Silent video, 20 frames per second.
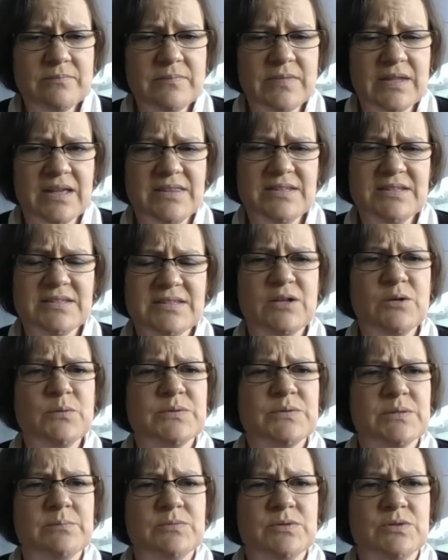and this
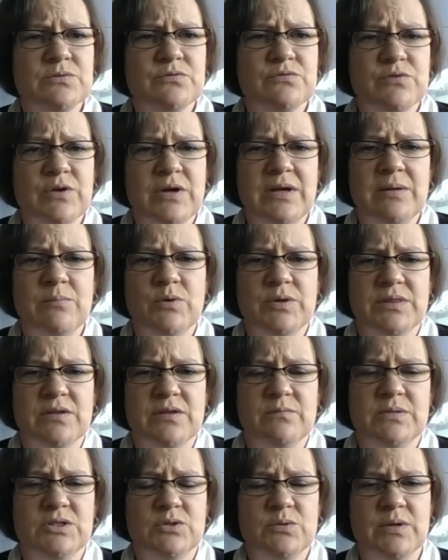helps them to frame what
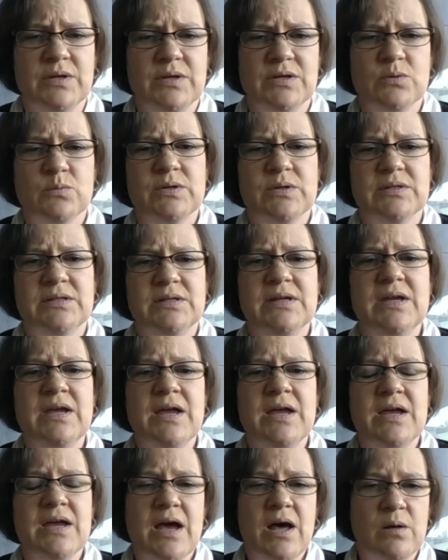they've been doing in a really
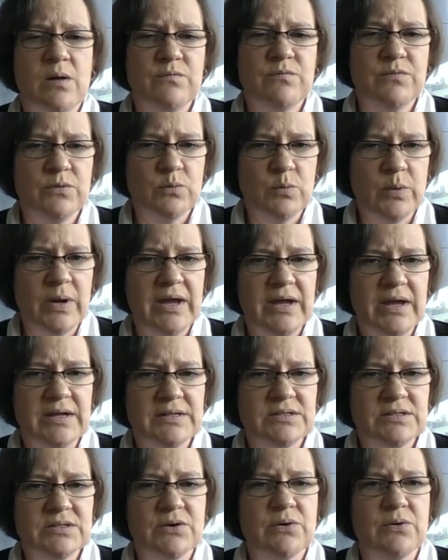helpful way
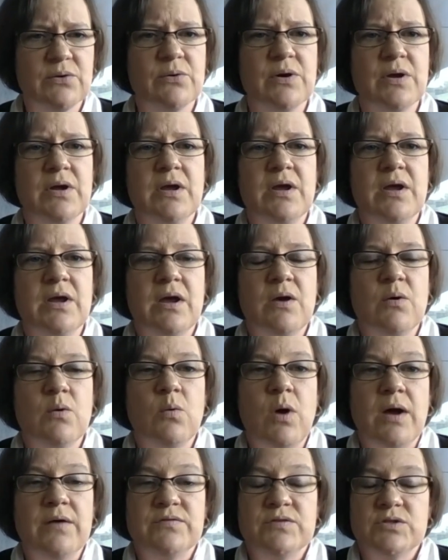so
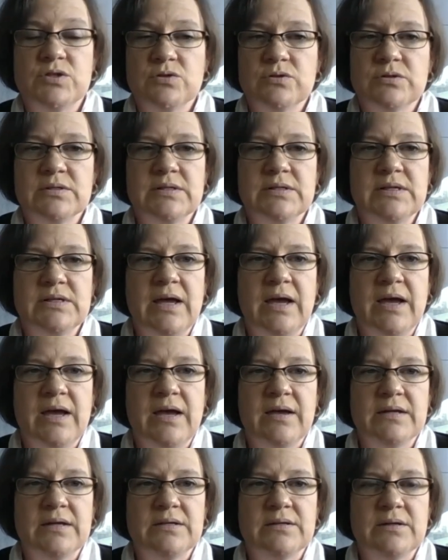i've certainly
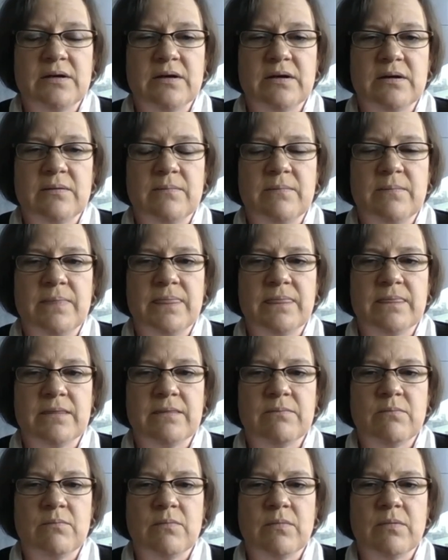had um,
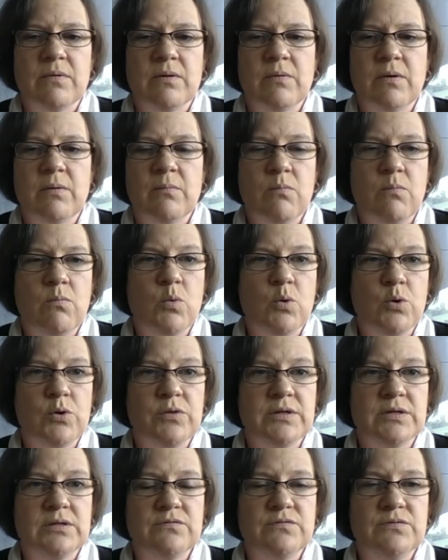more
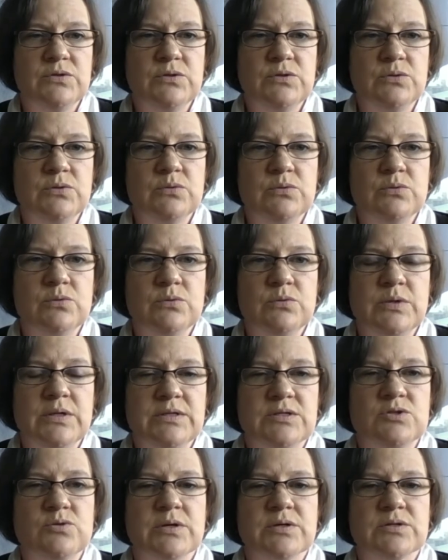than a few
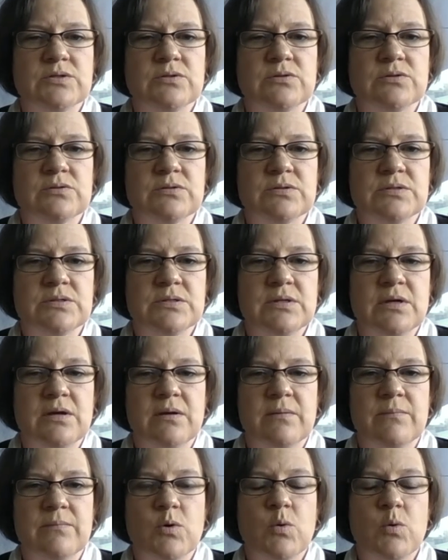instructors
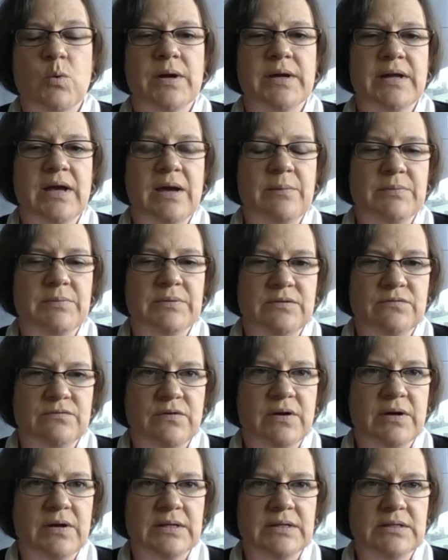um, quite happily
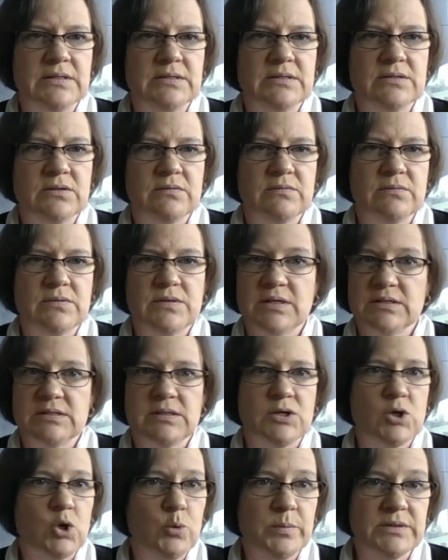find things
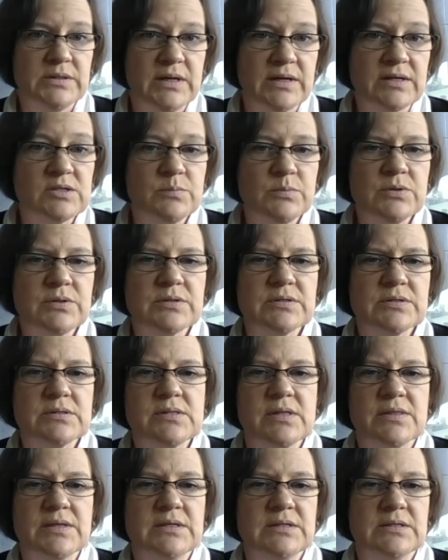like open textbooks
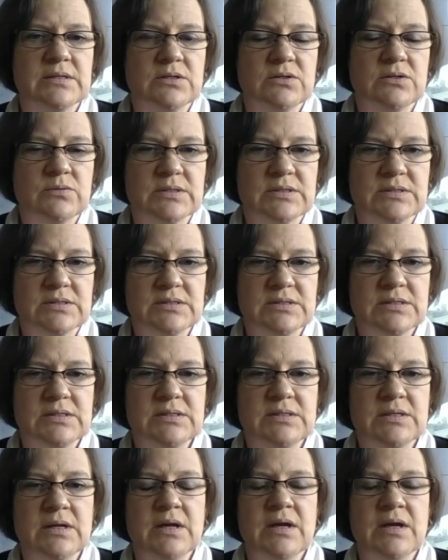that they didn't know existed.